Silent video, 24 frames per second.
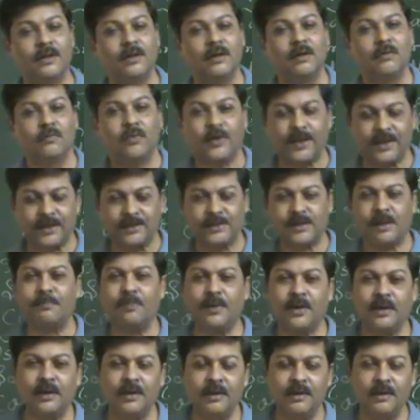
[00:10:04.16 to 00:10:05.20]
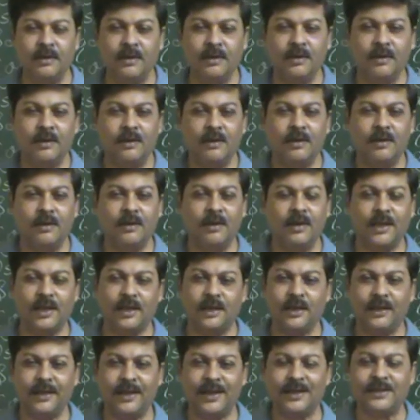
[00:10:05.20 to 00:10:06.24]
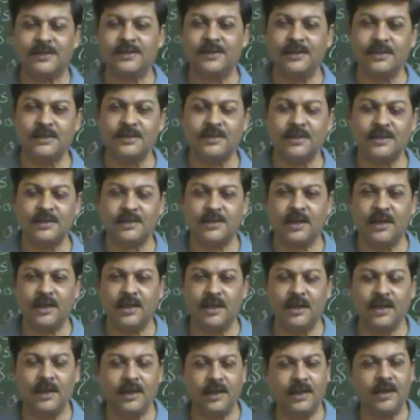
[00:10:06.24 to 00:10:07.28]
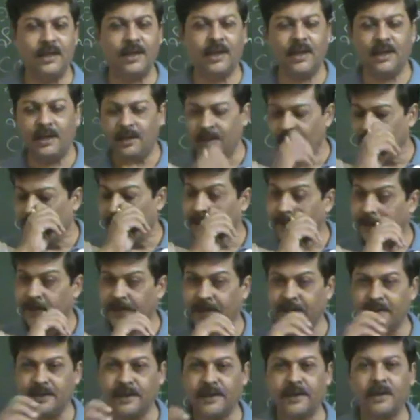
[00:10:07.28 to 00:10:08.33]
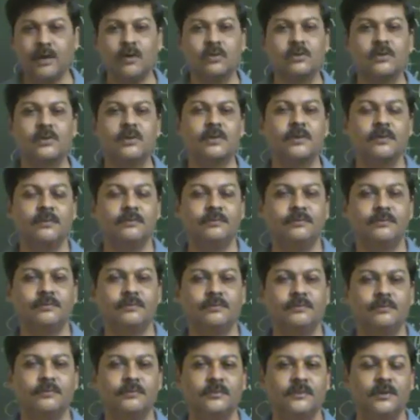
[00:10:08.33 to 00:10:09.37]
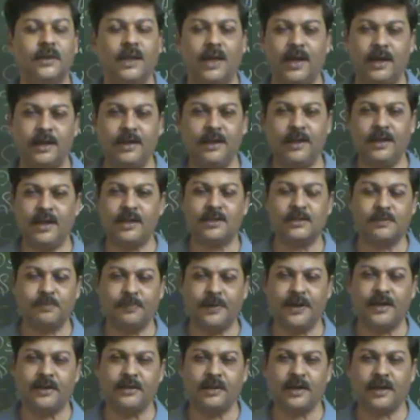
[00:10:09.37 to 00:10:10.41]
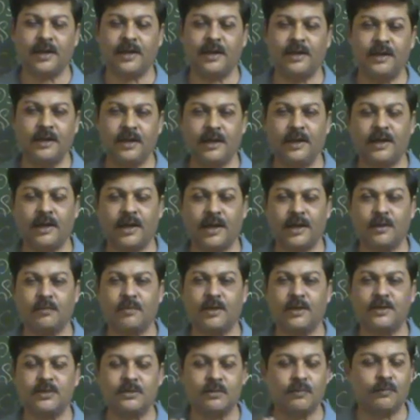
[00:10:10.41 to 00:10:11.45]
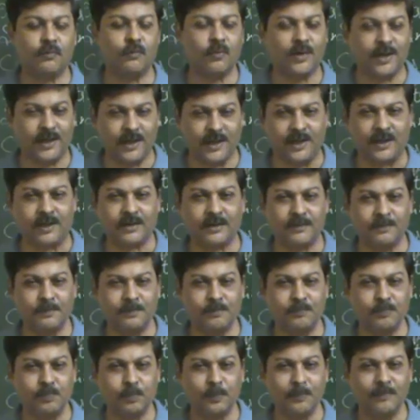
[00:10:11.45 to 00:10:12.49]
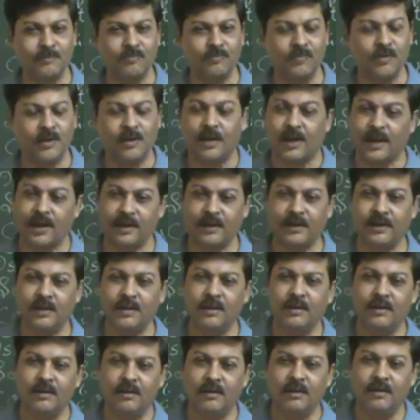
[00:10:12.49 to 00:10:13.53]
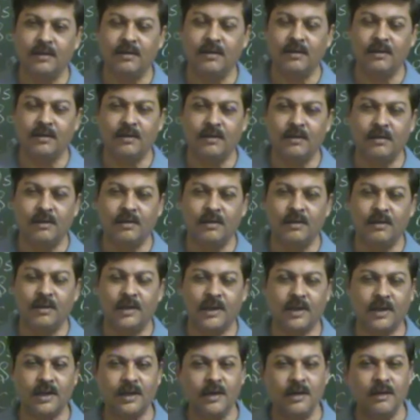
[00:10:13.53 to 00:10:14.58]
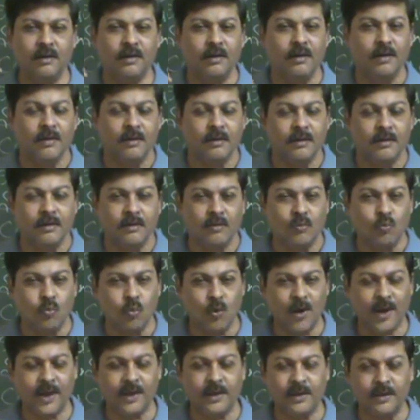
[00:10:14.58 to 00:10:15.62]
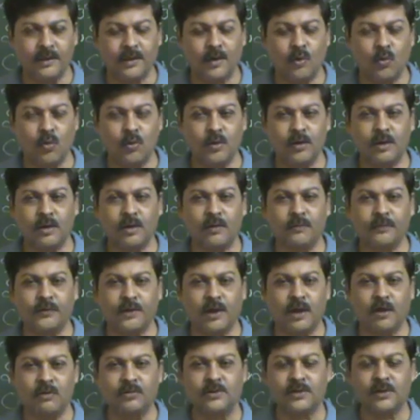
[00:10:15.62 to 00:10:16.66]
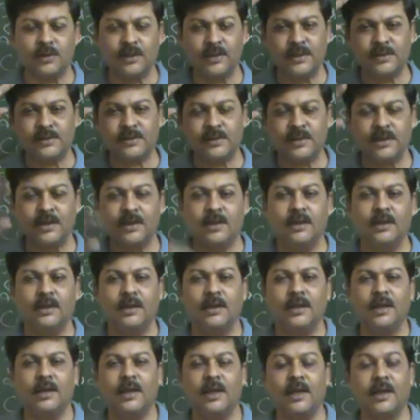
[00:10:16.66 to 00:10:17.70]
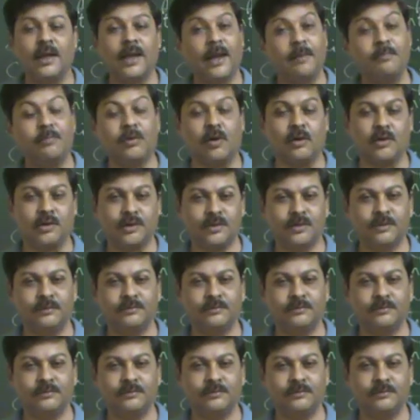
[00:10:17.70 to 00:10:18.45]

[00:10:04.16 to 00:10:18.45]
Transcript: For example, here X is staying in a rented house and he has paid the rent in advance of 1 year. And here Y, the owner of the house, is here abroad.